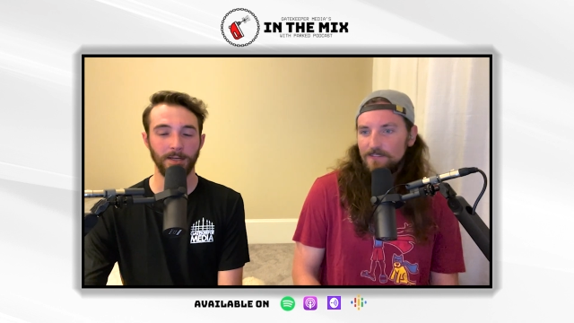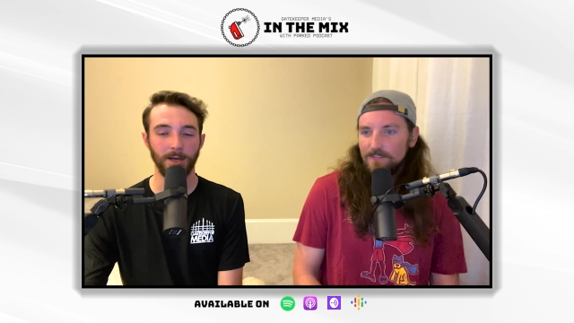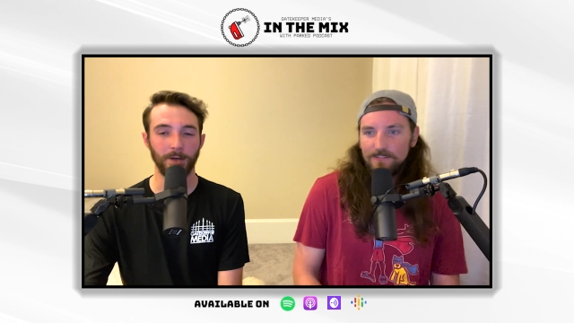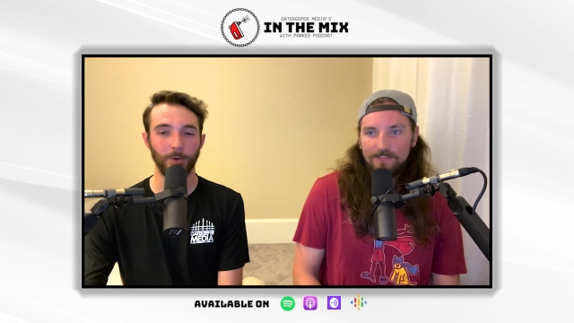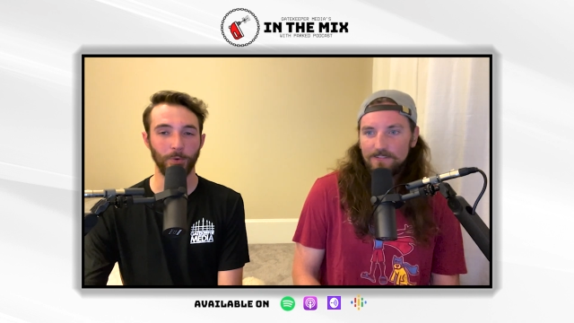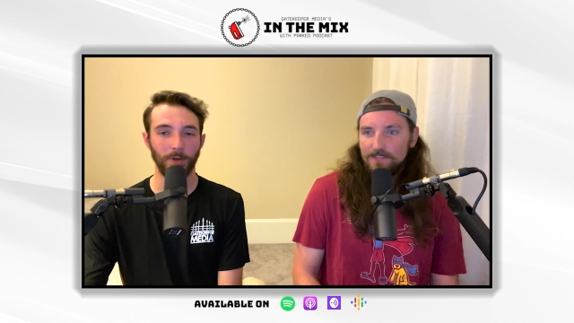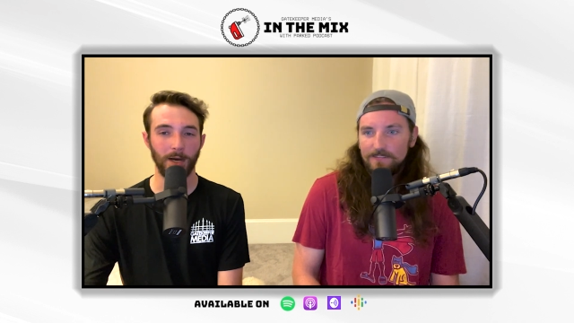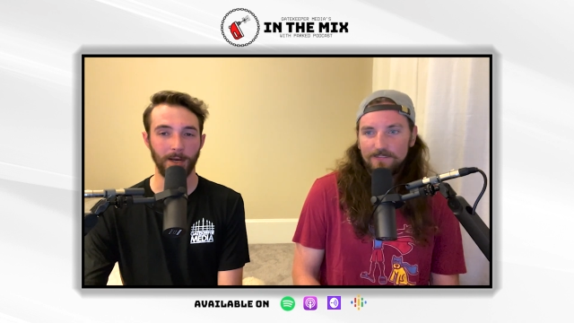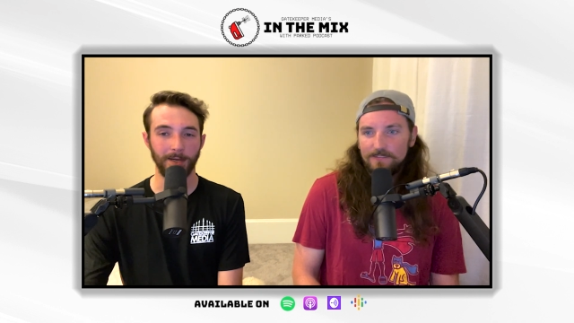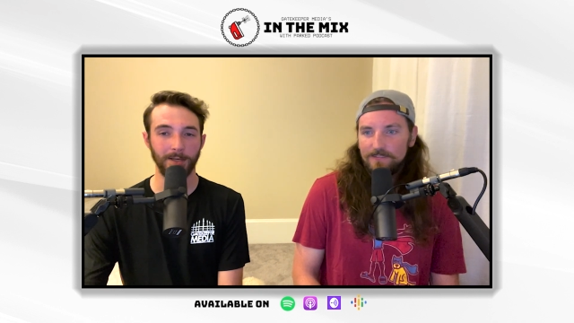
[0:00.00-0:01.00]
Speaker 1: on hole
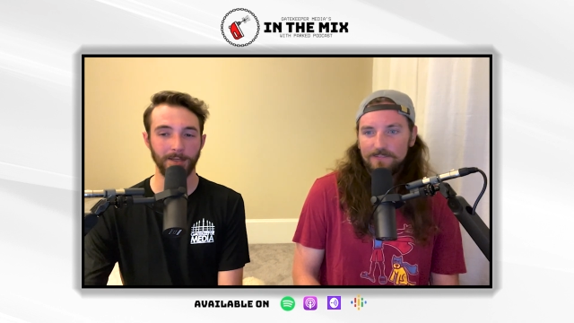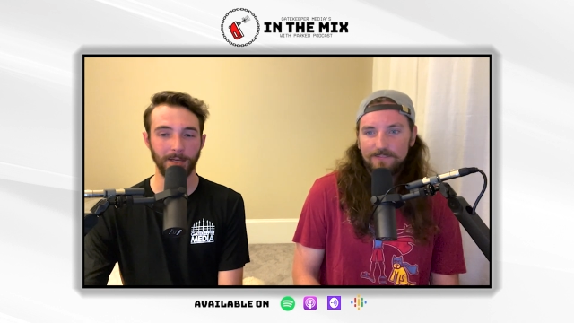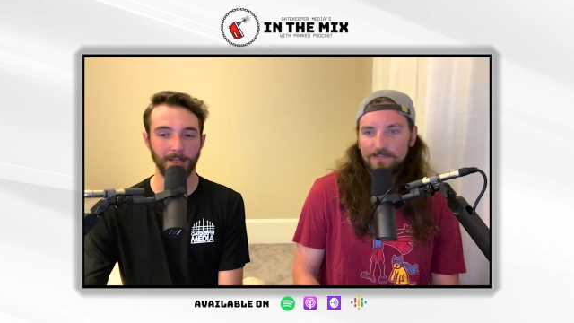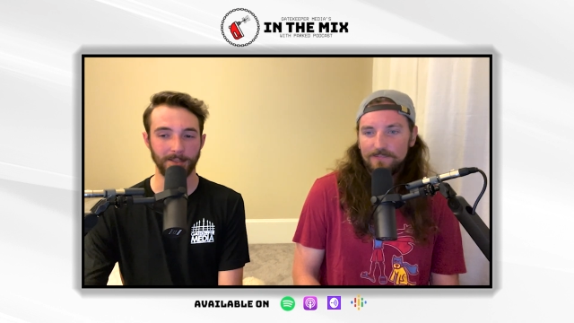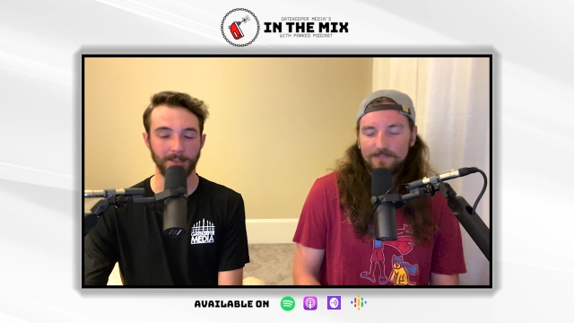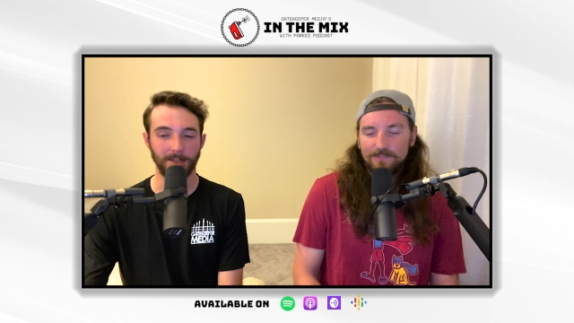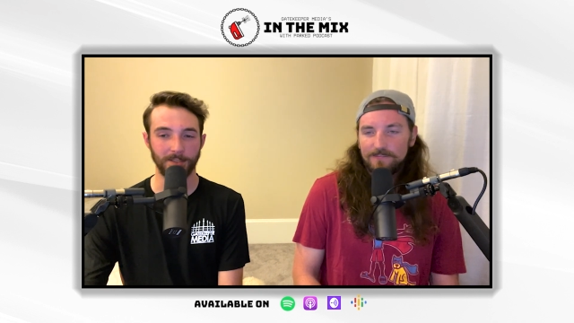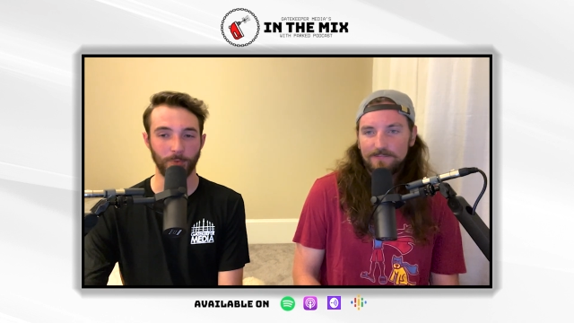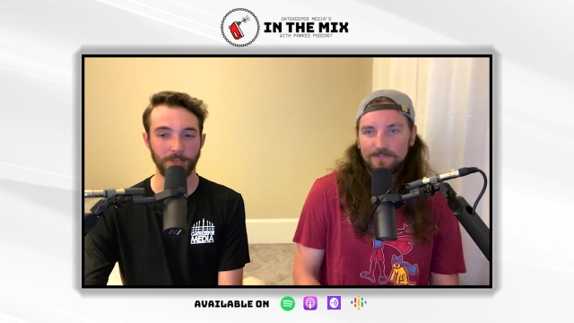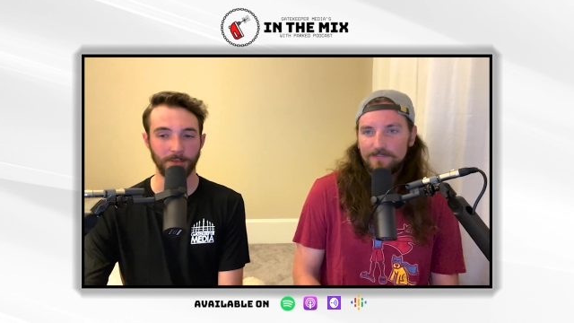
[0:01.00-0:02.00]
nine at the at
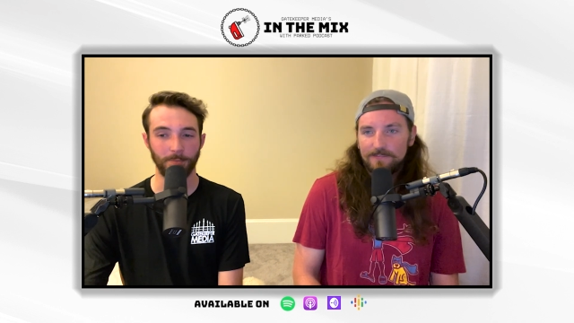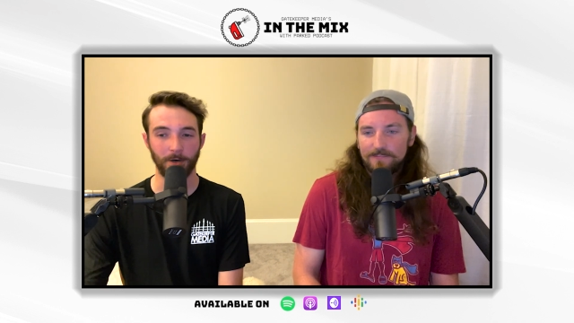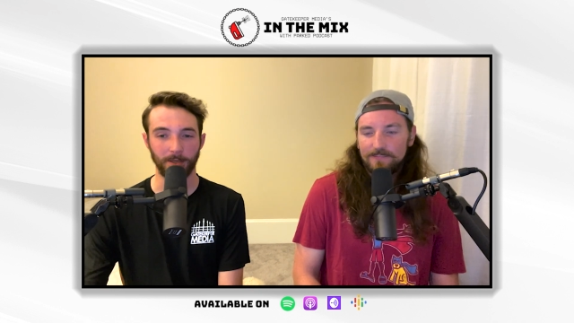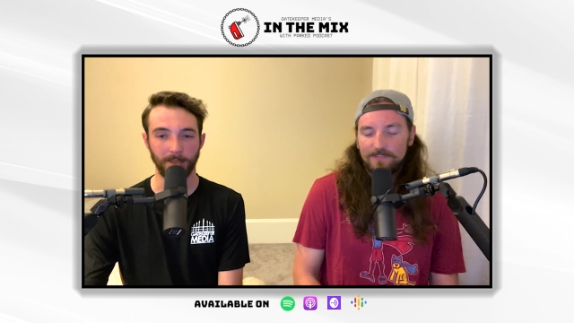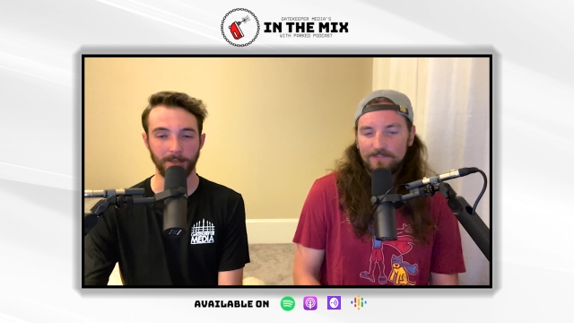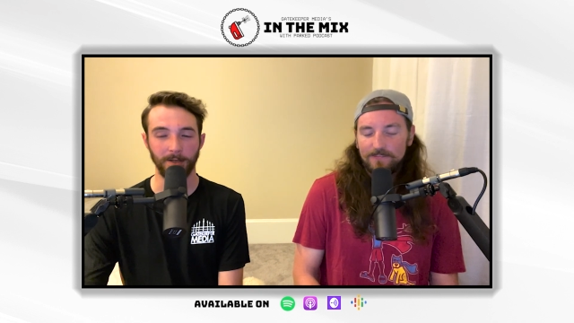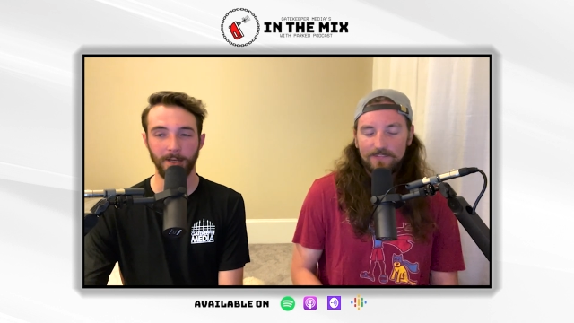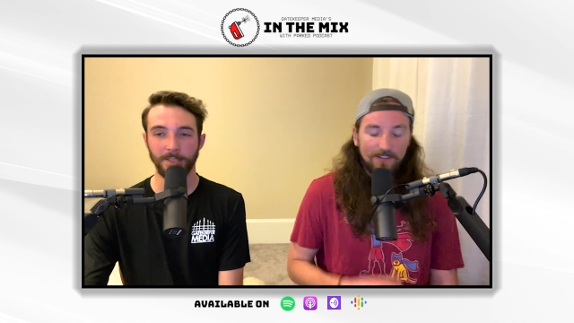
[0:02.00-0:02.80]
Swenson Park here.